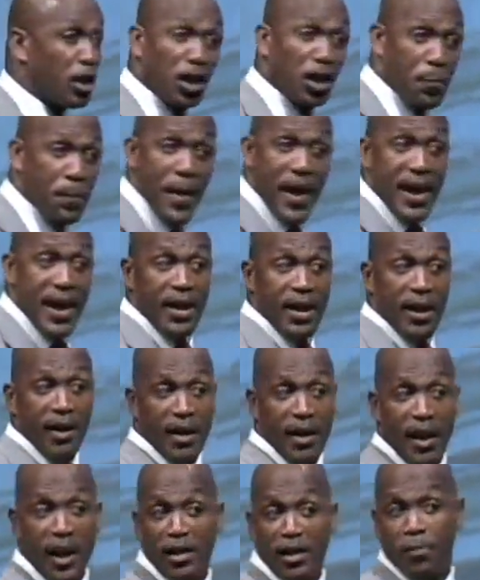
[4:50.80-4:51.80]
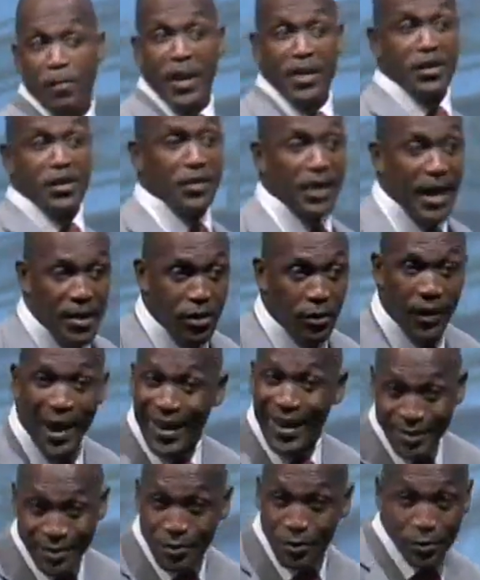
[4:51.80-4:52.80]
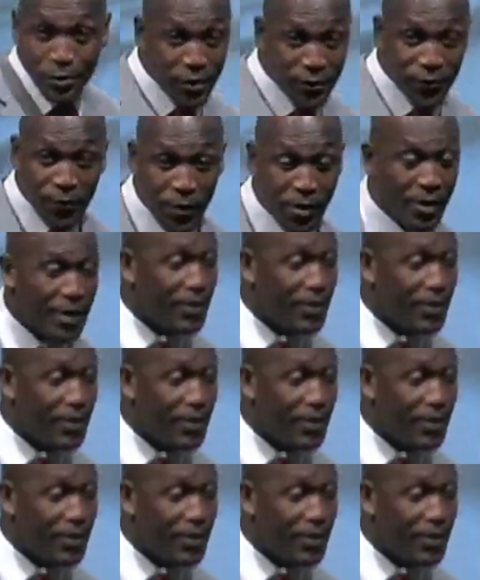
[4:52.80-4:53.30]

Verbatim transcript: to speak as much as I do. I get to do this